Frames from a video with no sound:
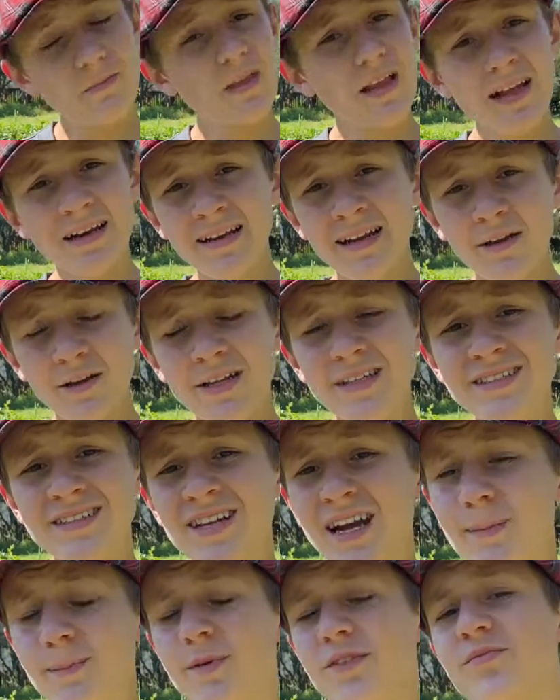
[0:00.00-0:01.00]
Now this
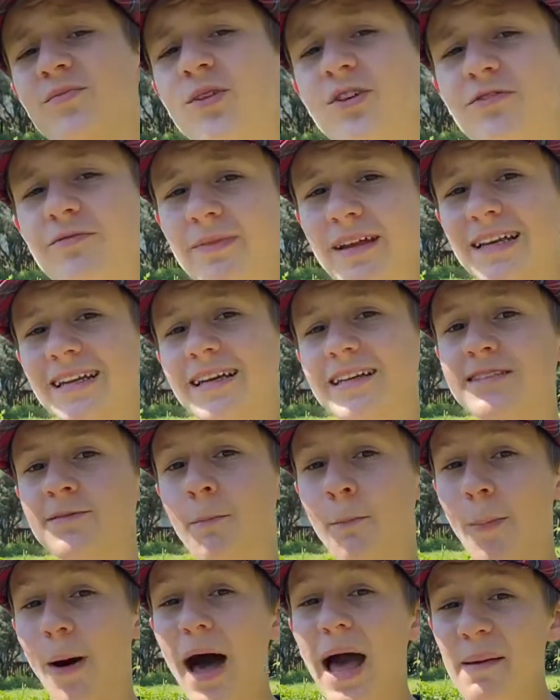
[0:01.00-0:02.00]
type of movement is
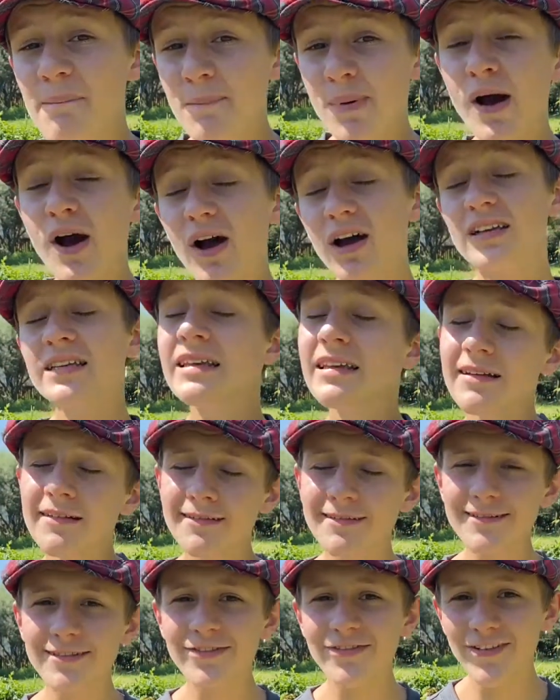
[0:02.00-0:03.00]
my
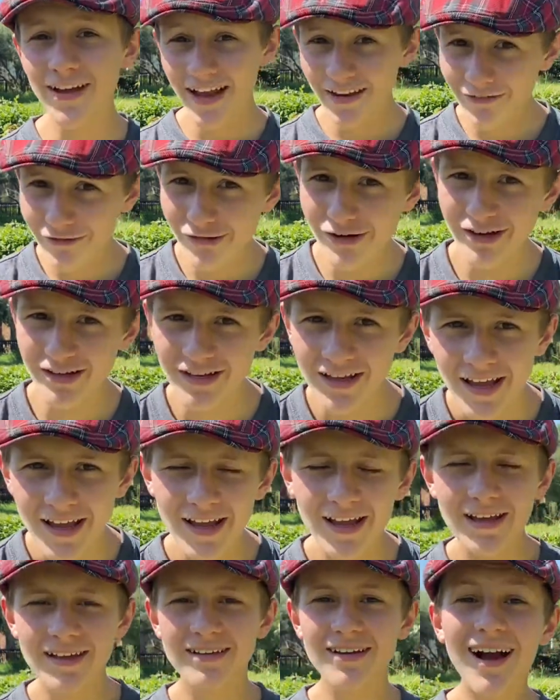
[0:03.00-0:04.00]
personal favorite
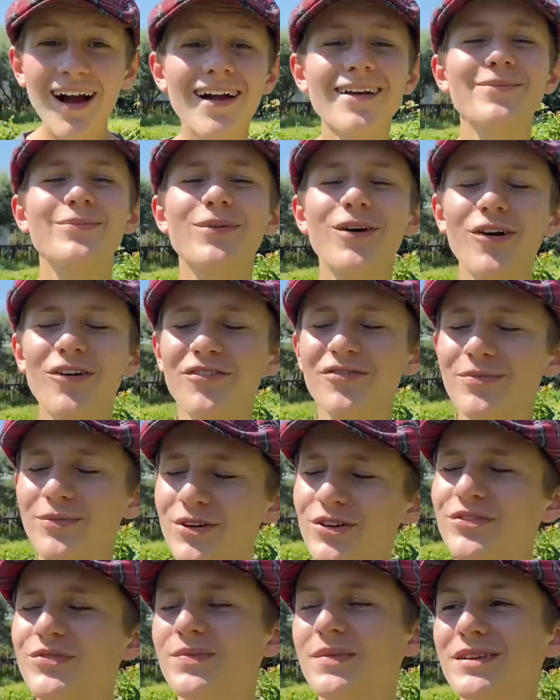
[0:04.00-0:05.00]
type of
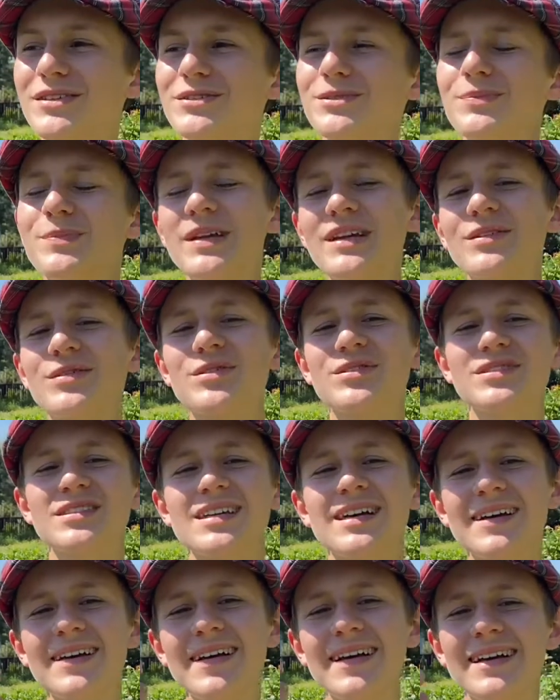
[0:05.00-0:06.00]
movement because
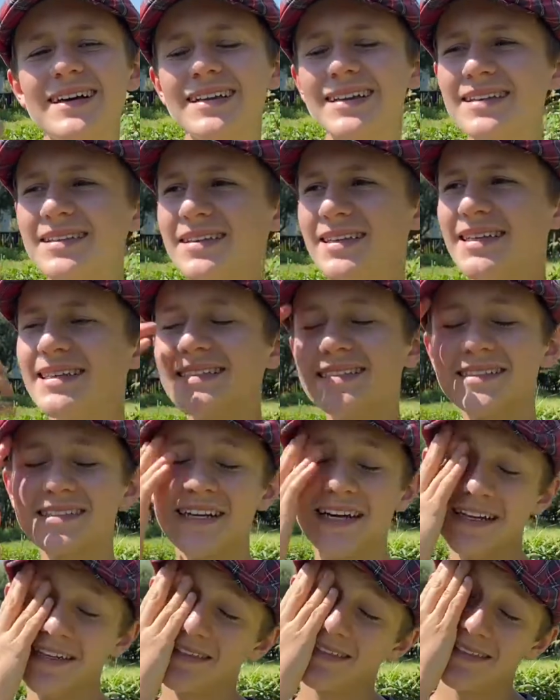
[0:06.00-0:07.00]
these
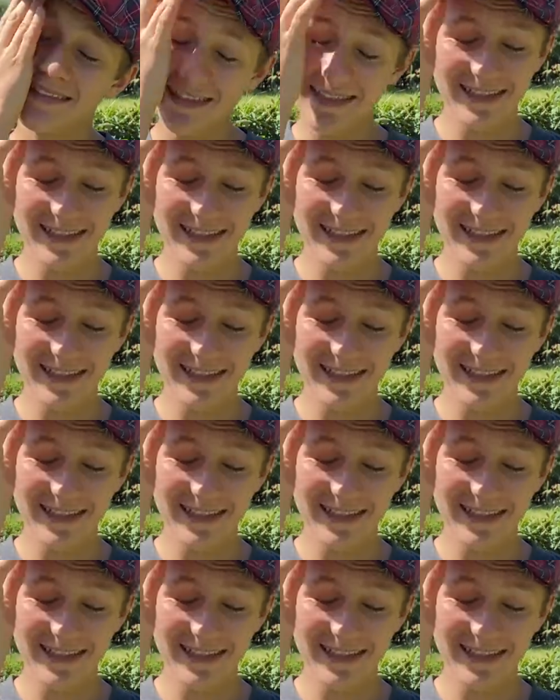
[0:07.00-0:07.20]
snakes,